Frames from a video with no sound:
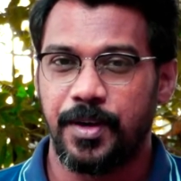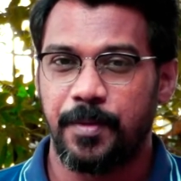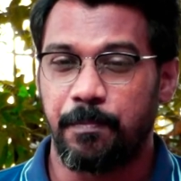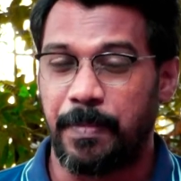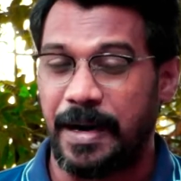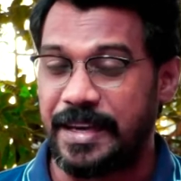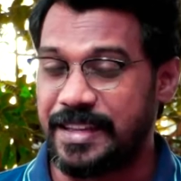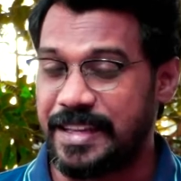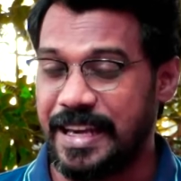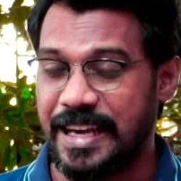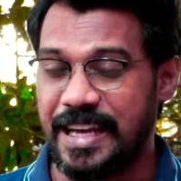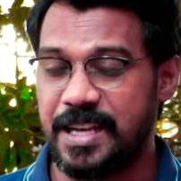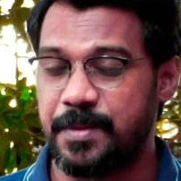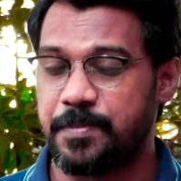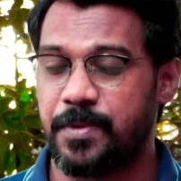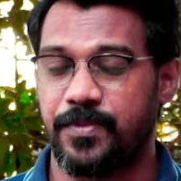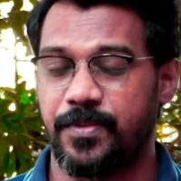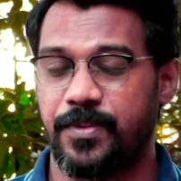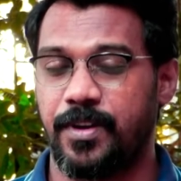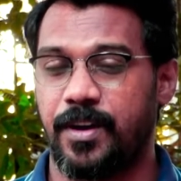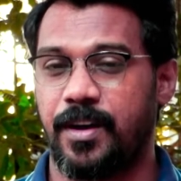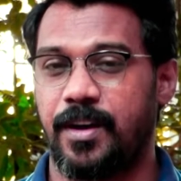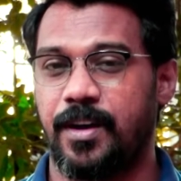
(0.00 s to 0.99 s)
by the help
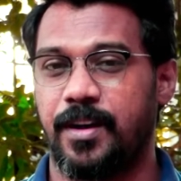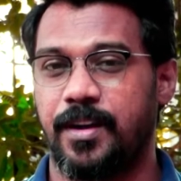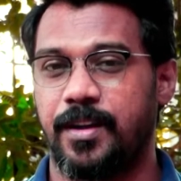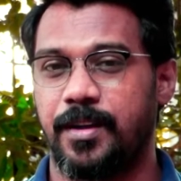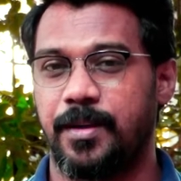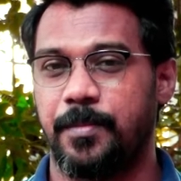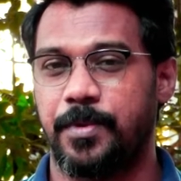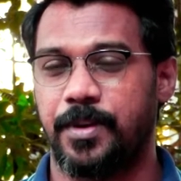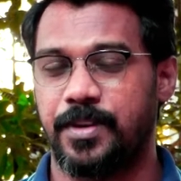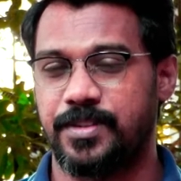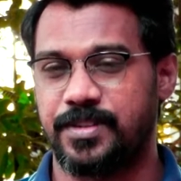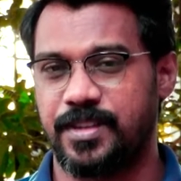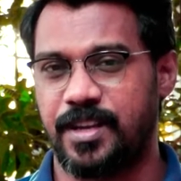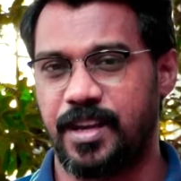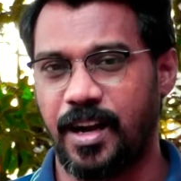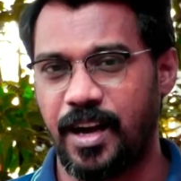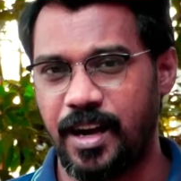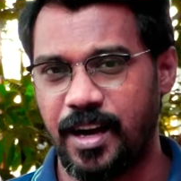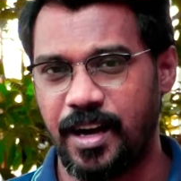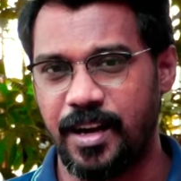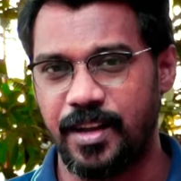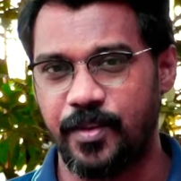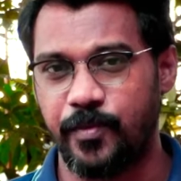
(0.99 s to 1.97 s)
of God, because
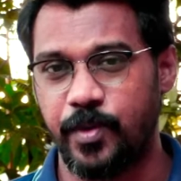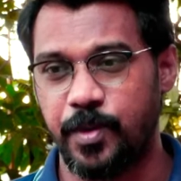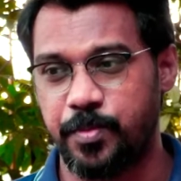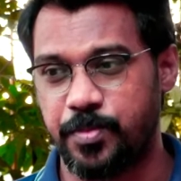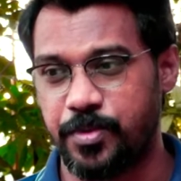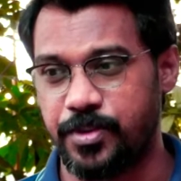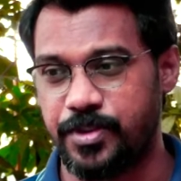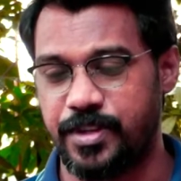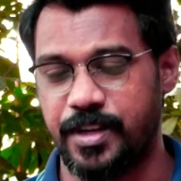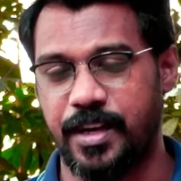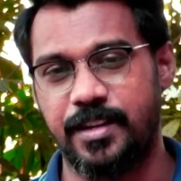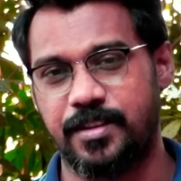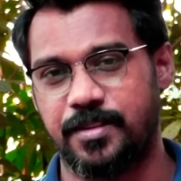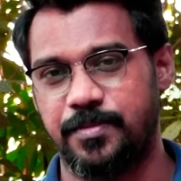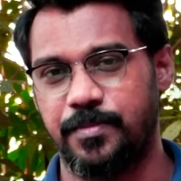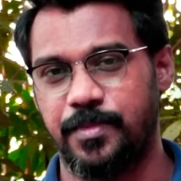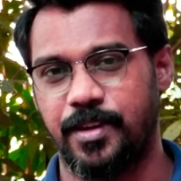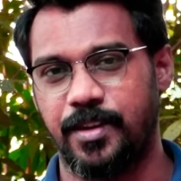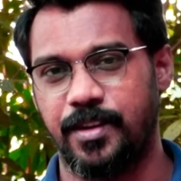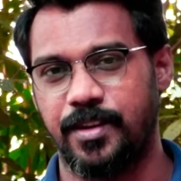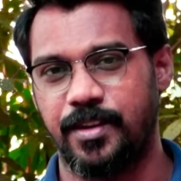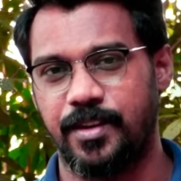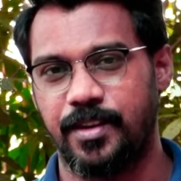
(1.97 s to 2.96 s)
God will protect
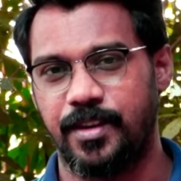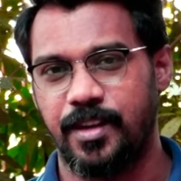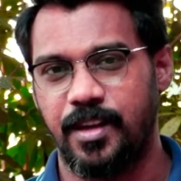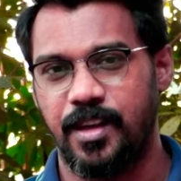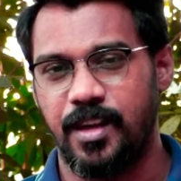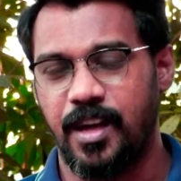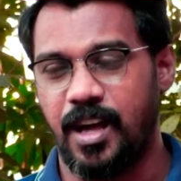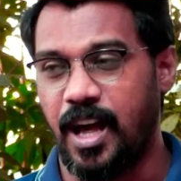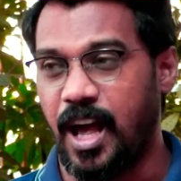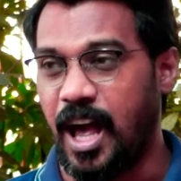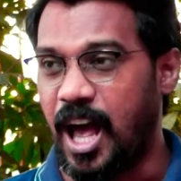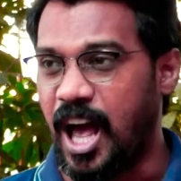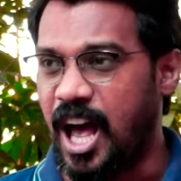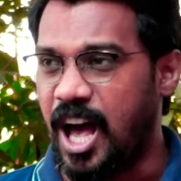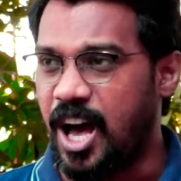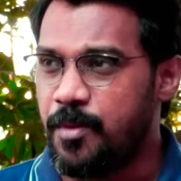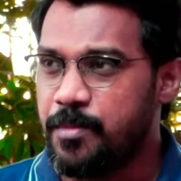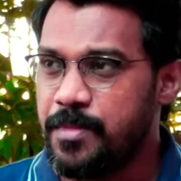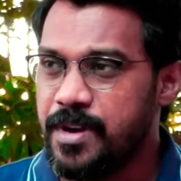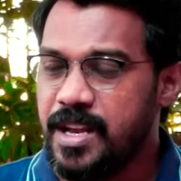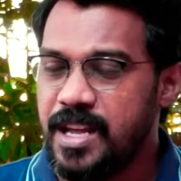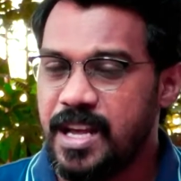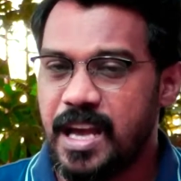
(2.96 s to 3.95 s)
me.
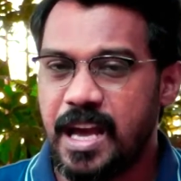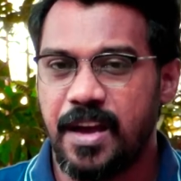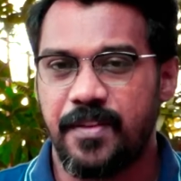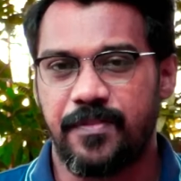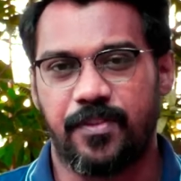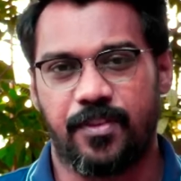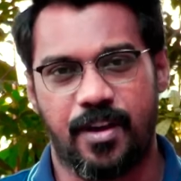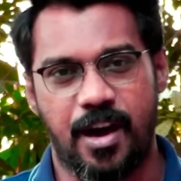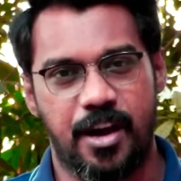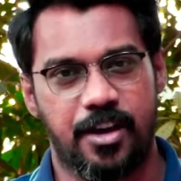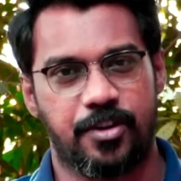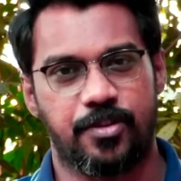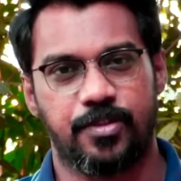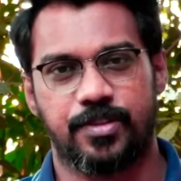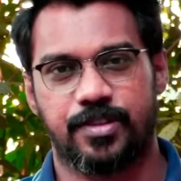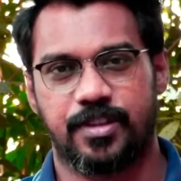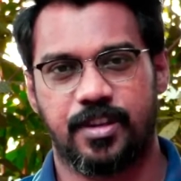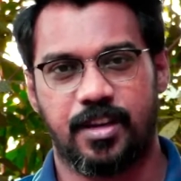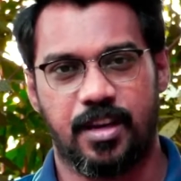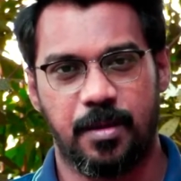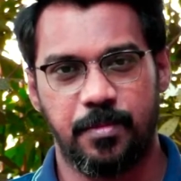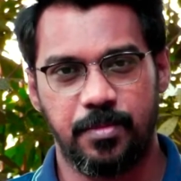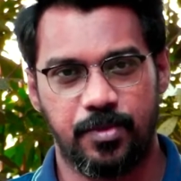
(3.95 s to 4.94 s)
How many ever arrows
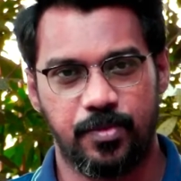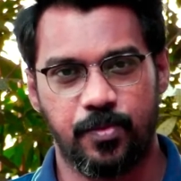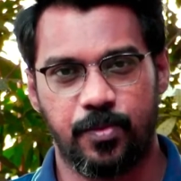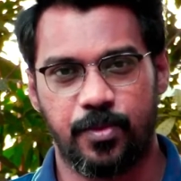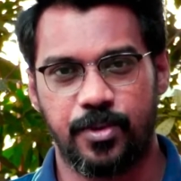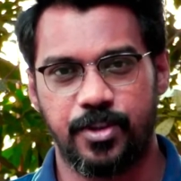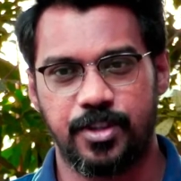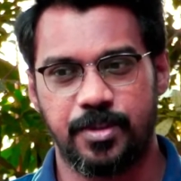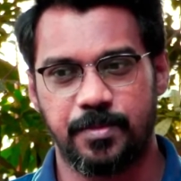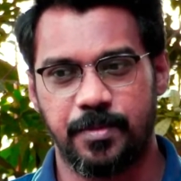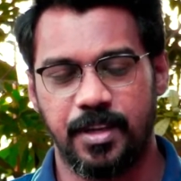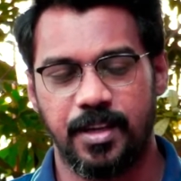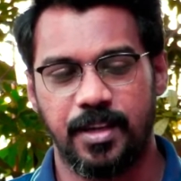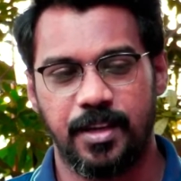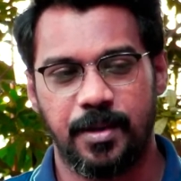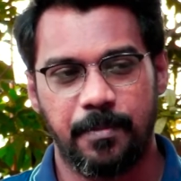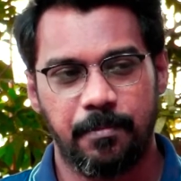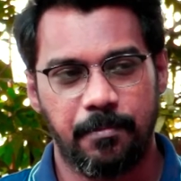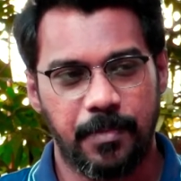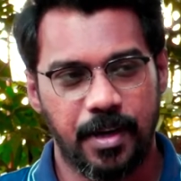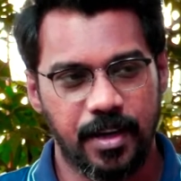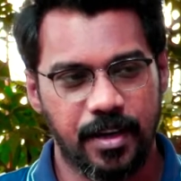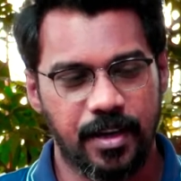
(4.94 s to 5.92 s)
come towards me,
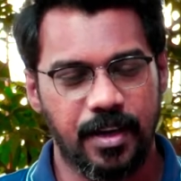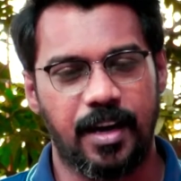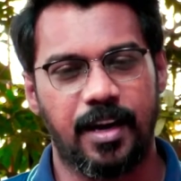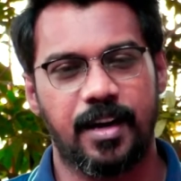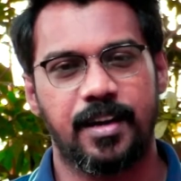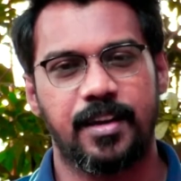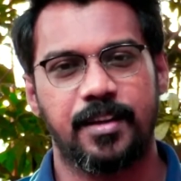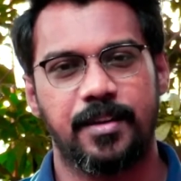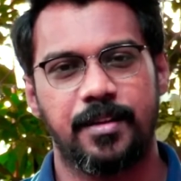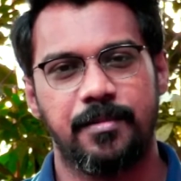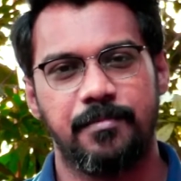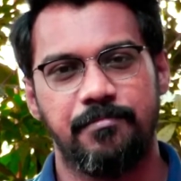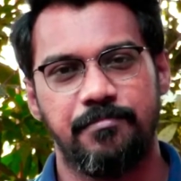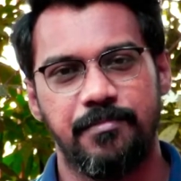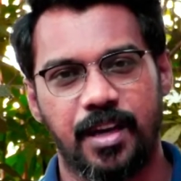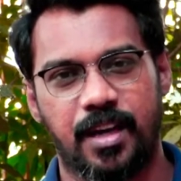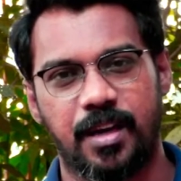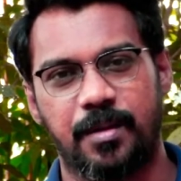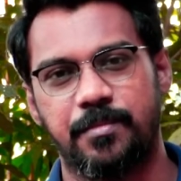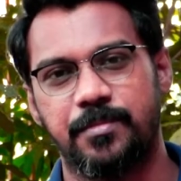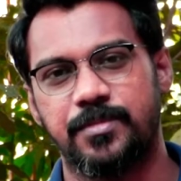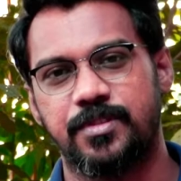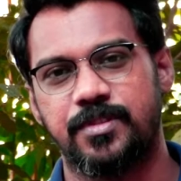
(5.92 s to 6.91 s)
my God
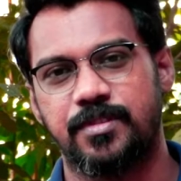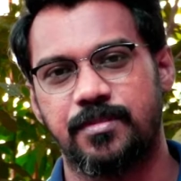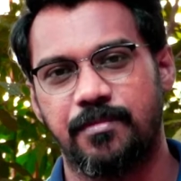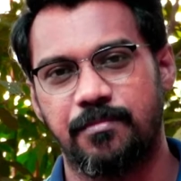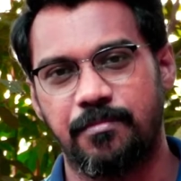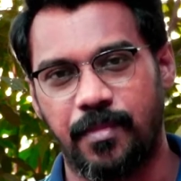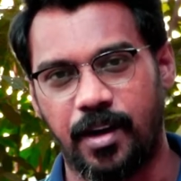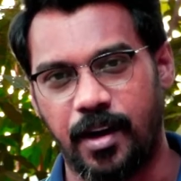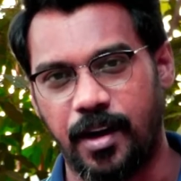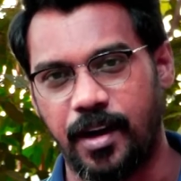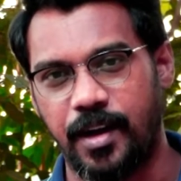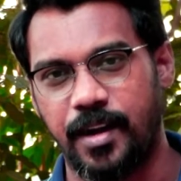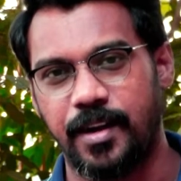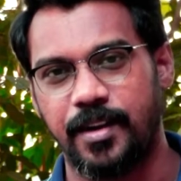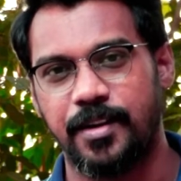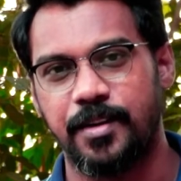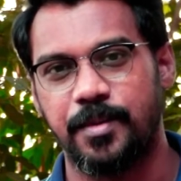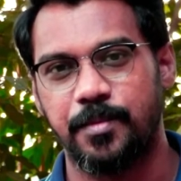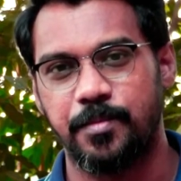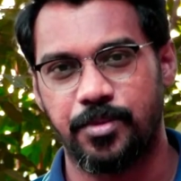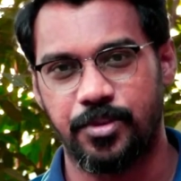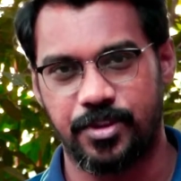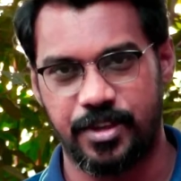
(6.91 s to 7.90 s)
becomes my
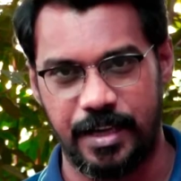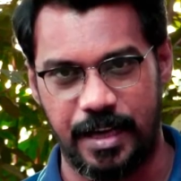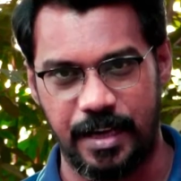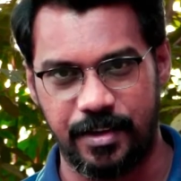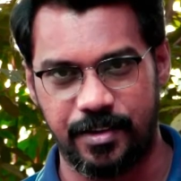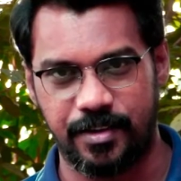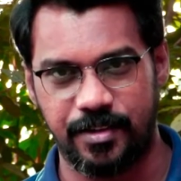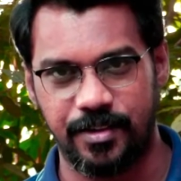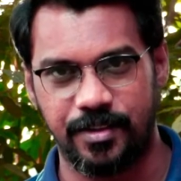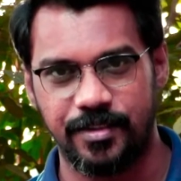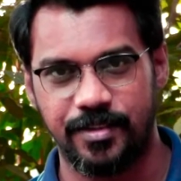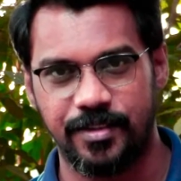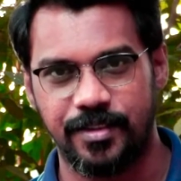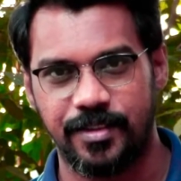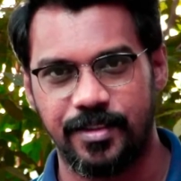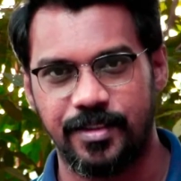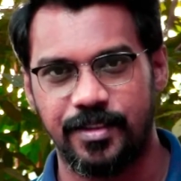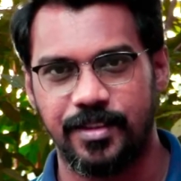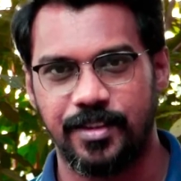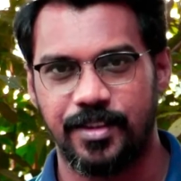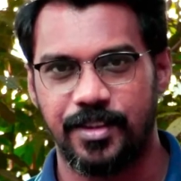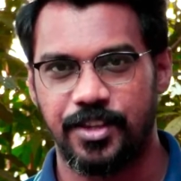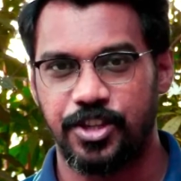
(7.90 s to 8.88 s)
protector,
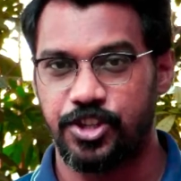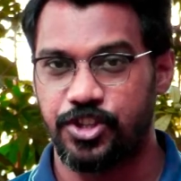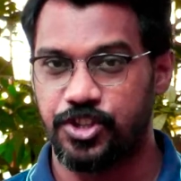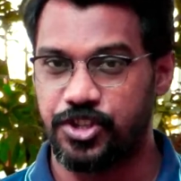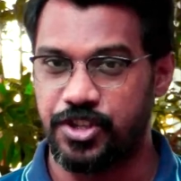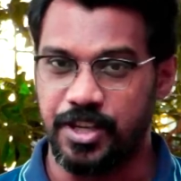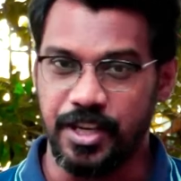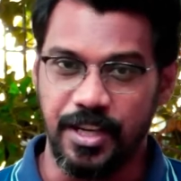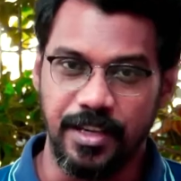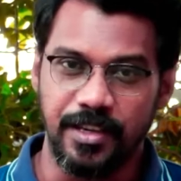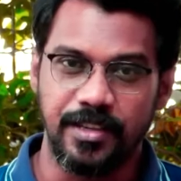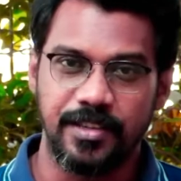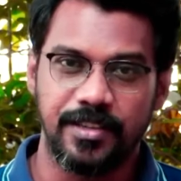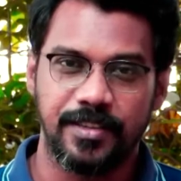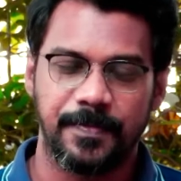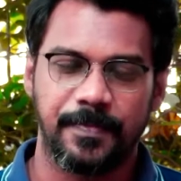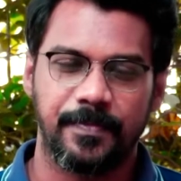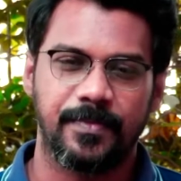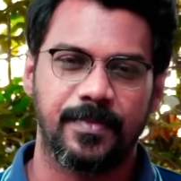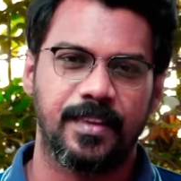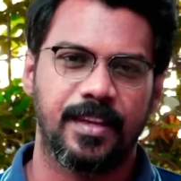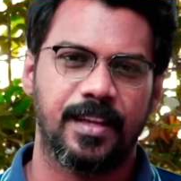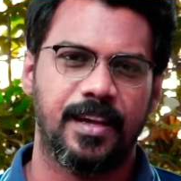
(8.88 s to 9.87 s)
shield,
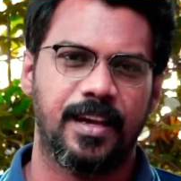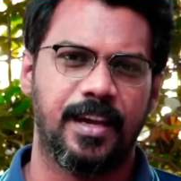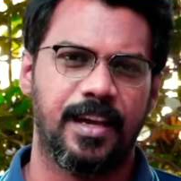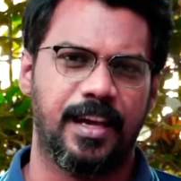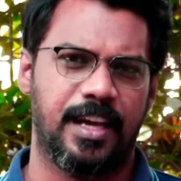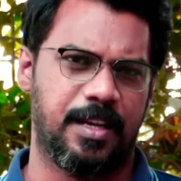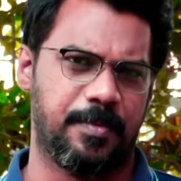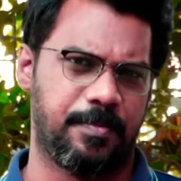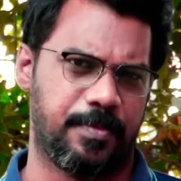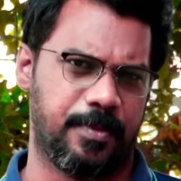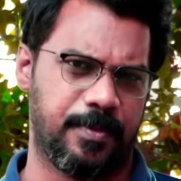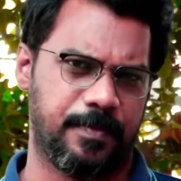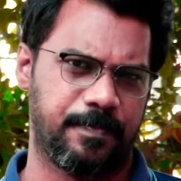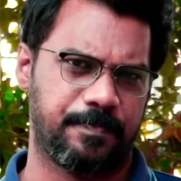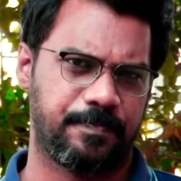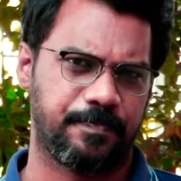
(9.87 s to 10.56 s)
helper.